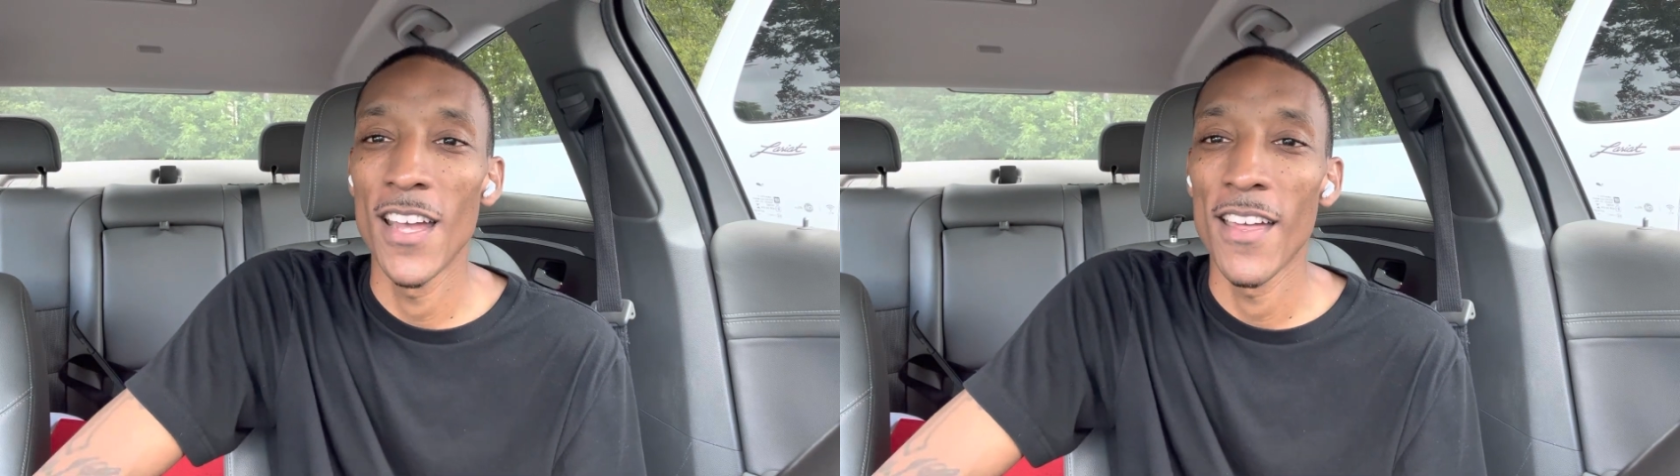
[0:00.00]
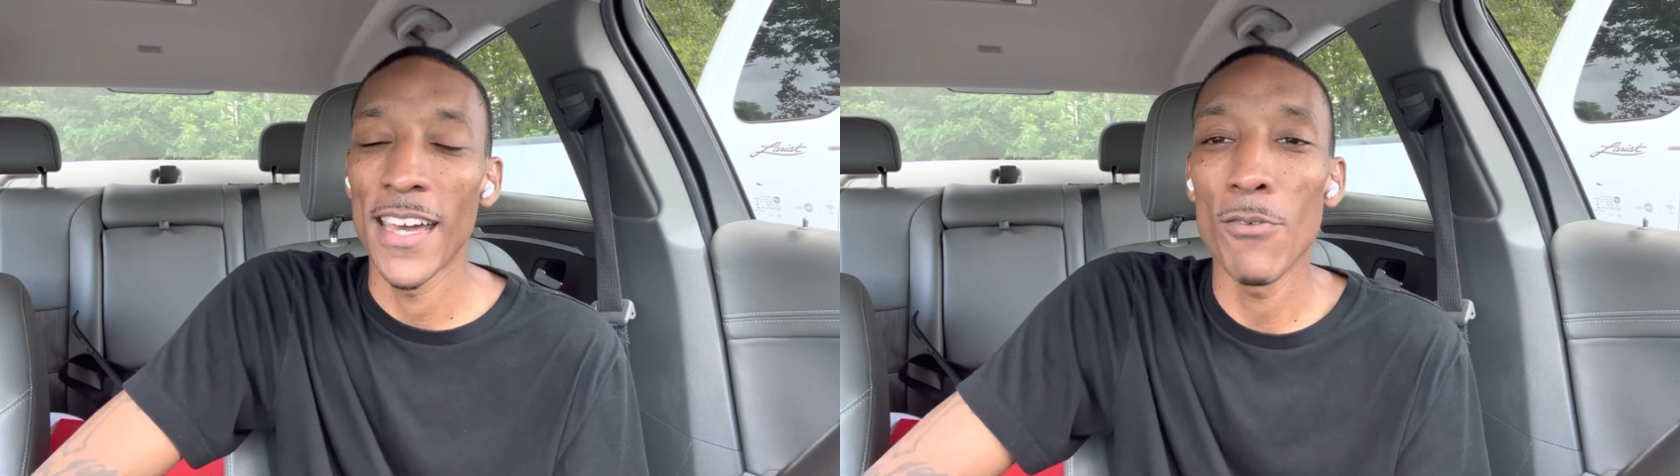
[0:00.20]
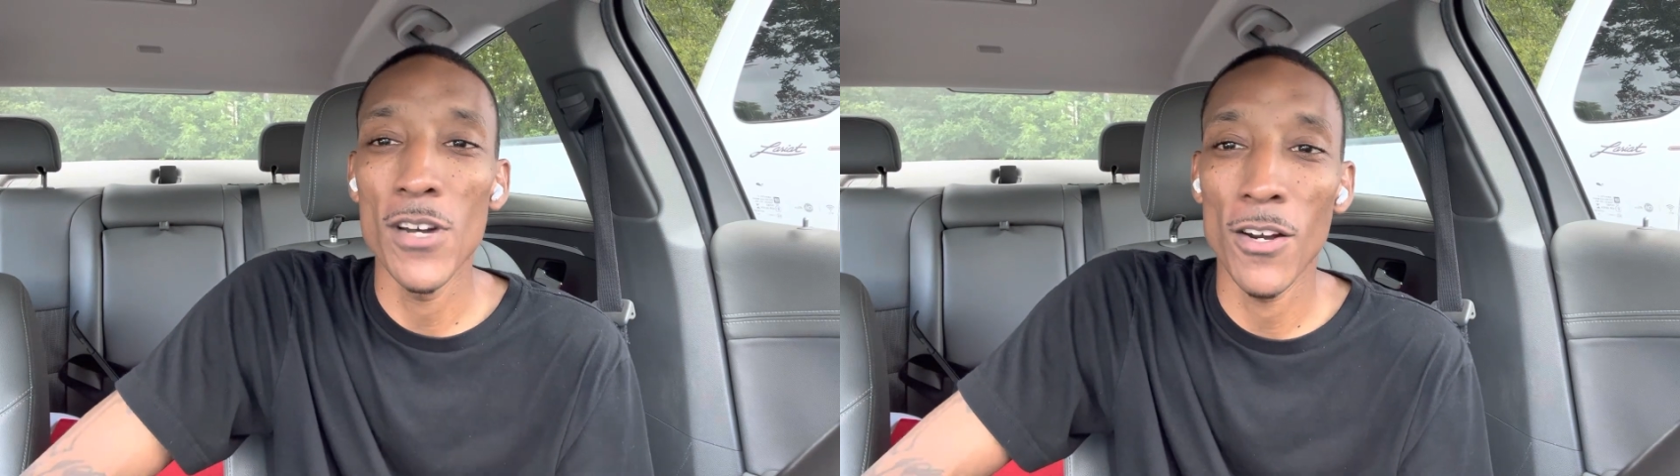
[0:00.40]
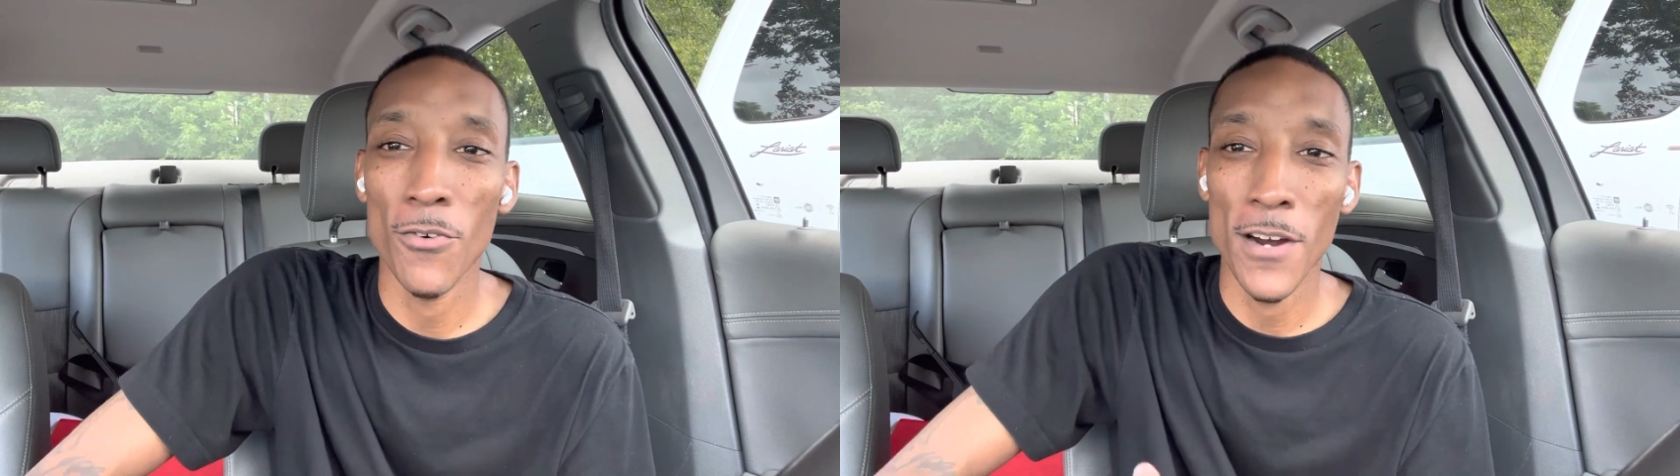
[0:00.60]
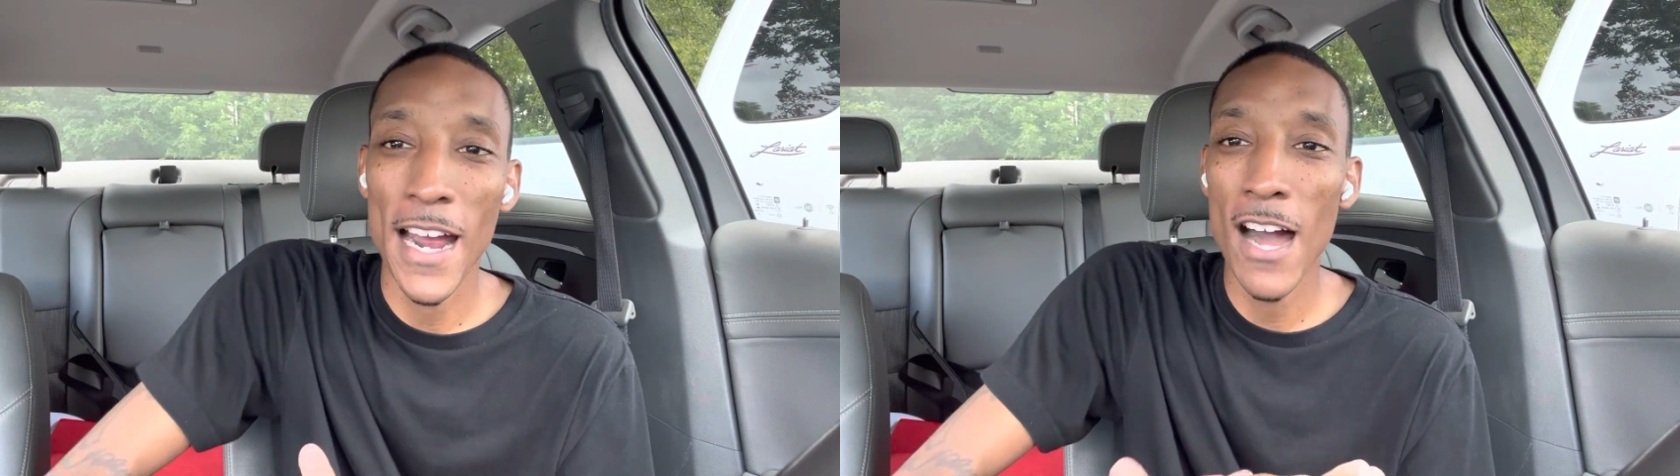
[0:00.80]
And I went
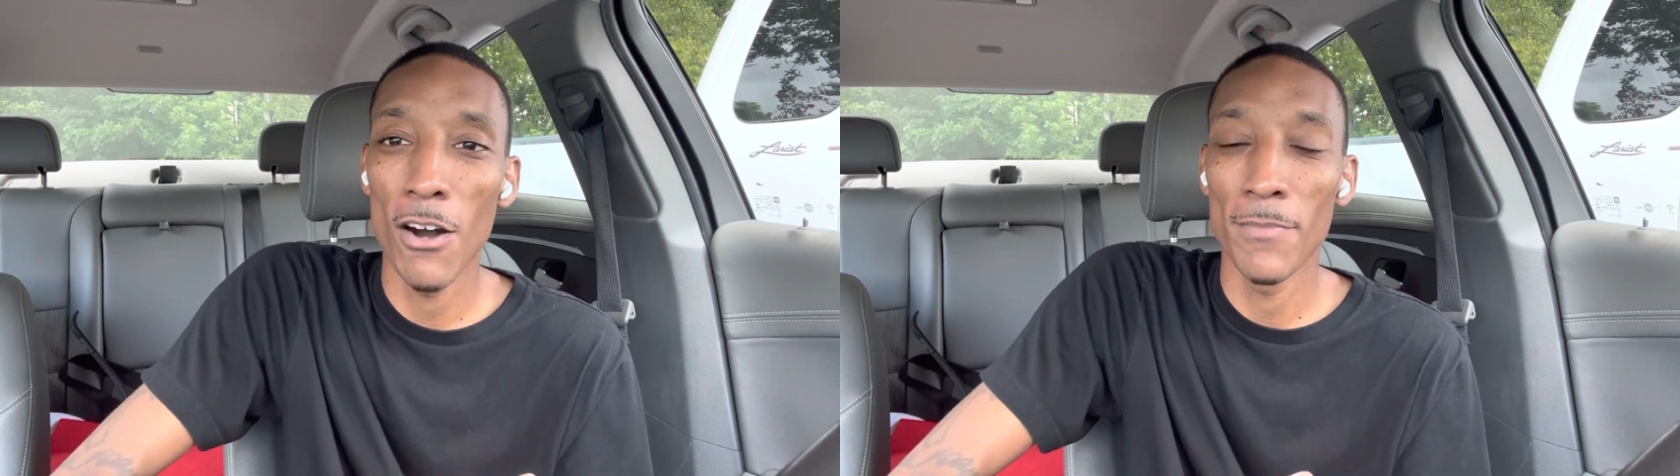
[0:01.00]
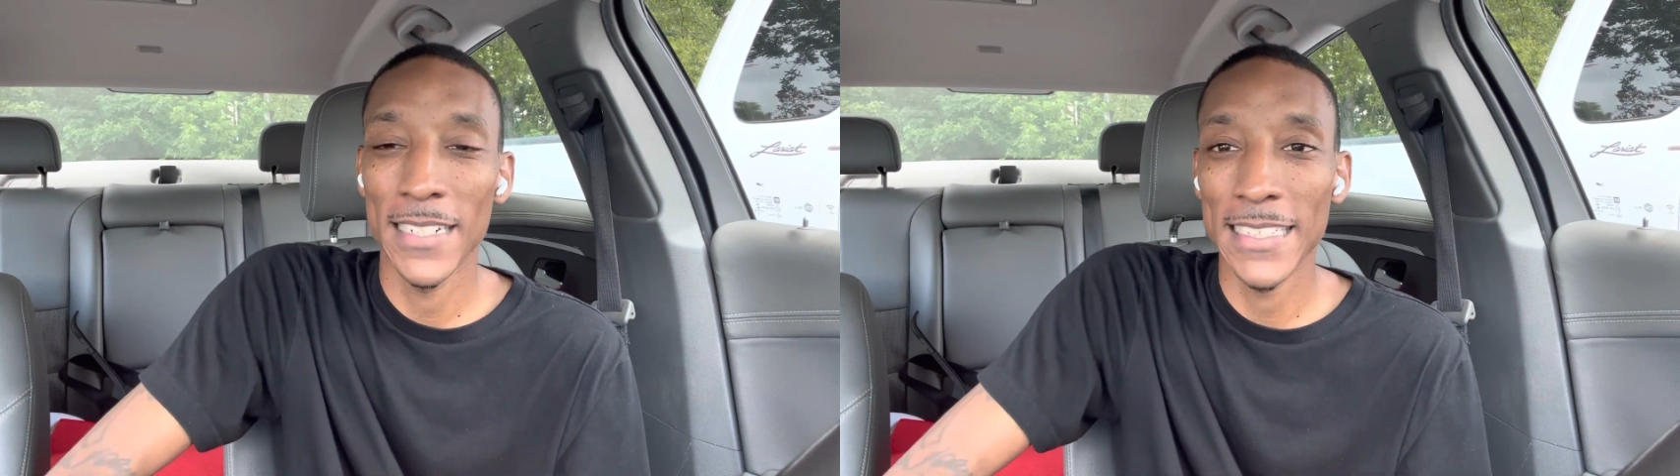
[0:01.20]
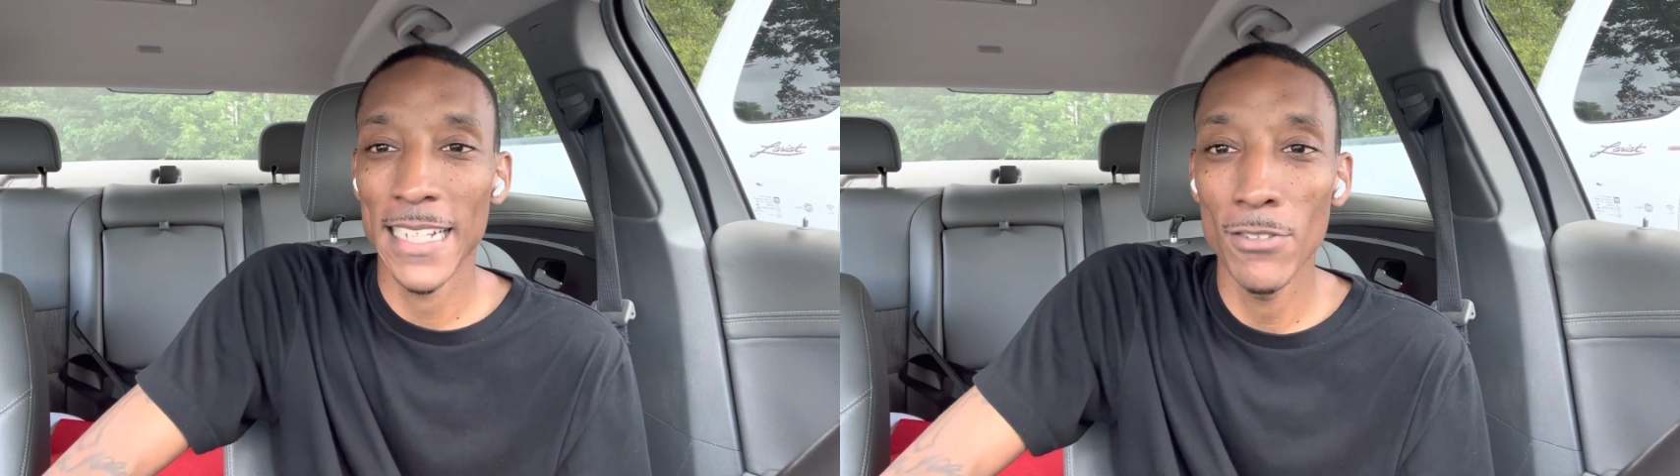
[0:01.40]
around because I